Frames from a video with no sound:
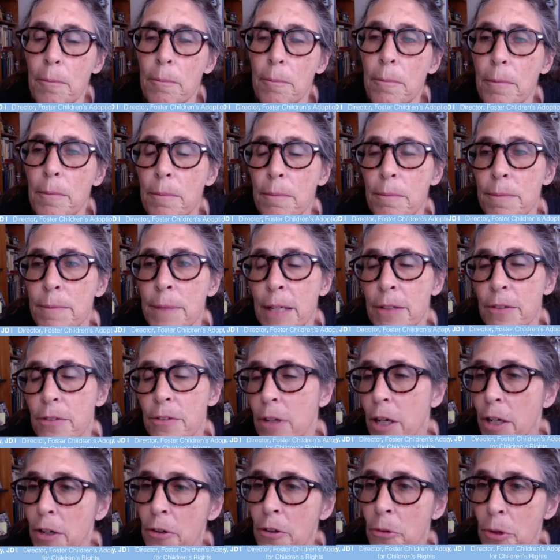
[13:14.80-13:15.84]
That's
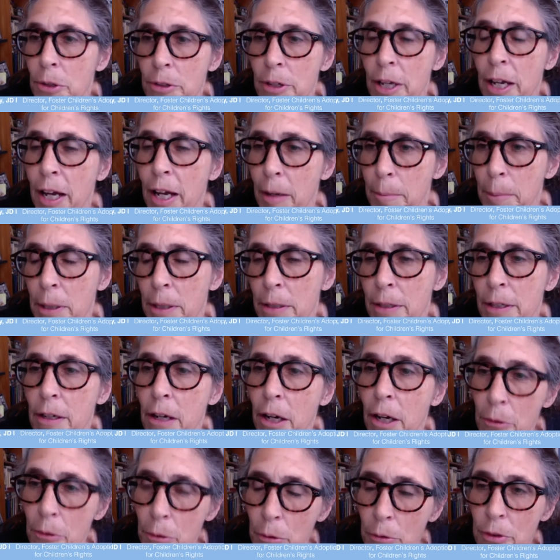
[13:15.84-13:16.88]
not going to happen
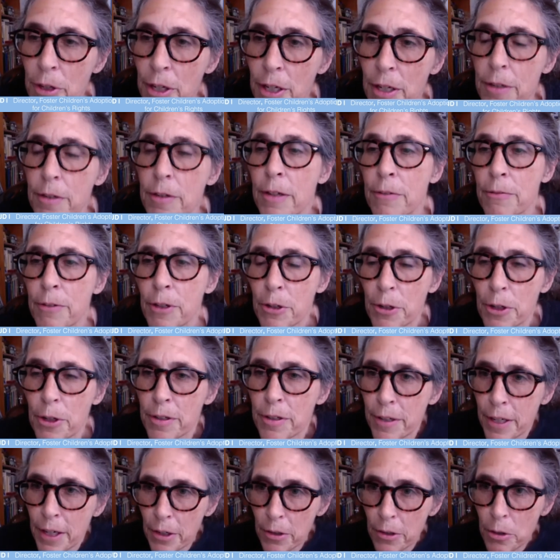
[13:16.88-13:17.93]
other than a very
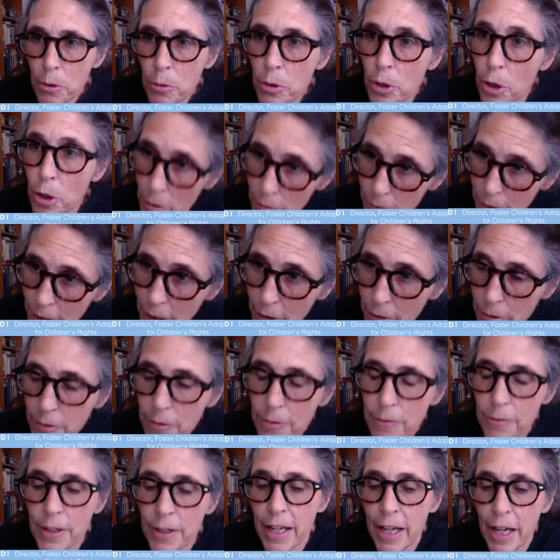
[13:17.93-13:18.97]
narrow carve out.
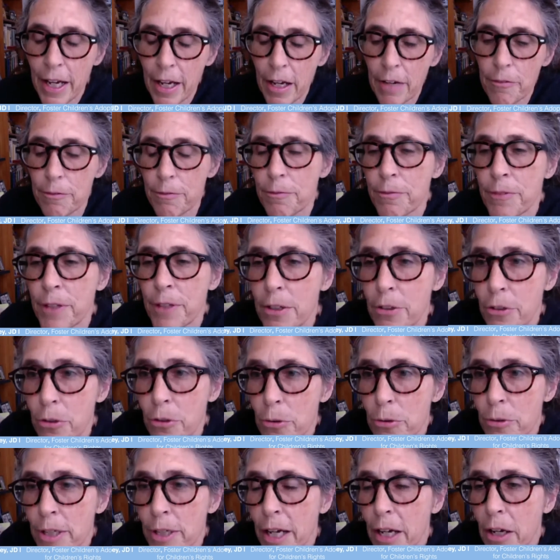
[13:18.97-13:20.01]
They do
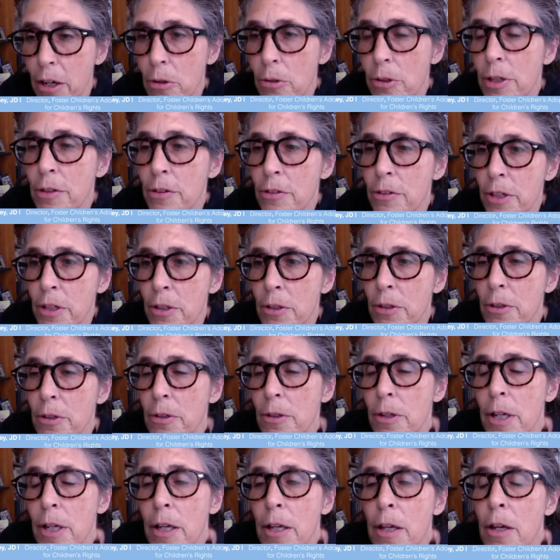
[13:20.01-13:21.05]
now consider
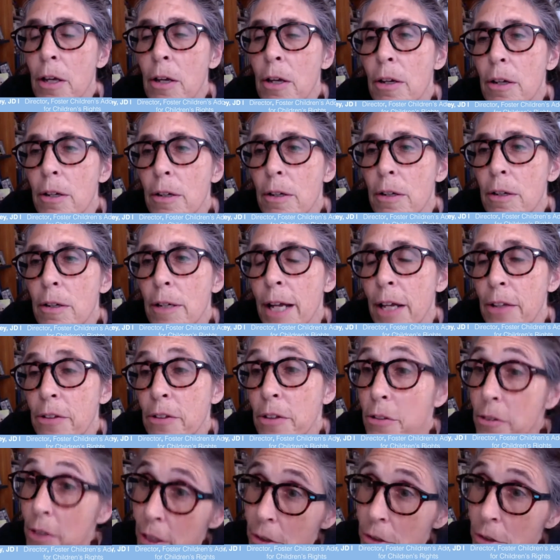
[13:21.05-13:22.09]
as
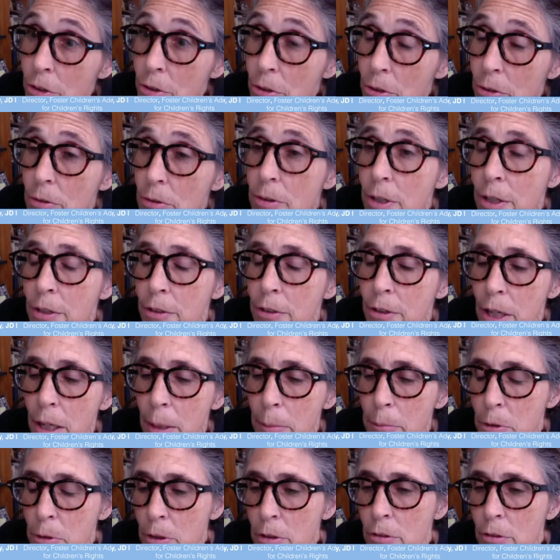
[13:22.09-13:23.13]
essential
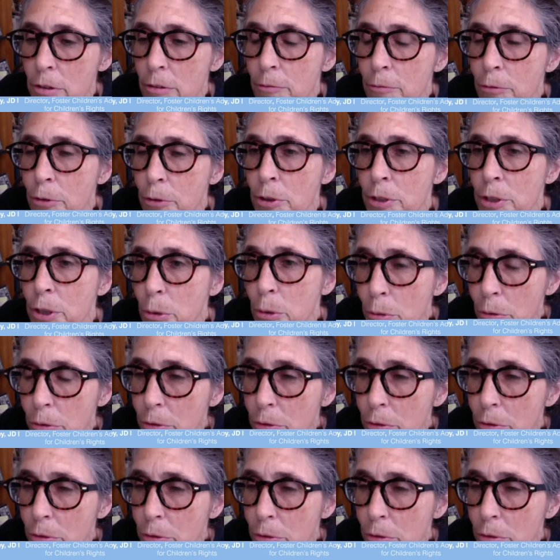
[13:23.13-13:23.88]
adoptions for youth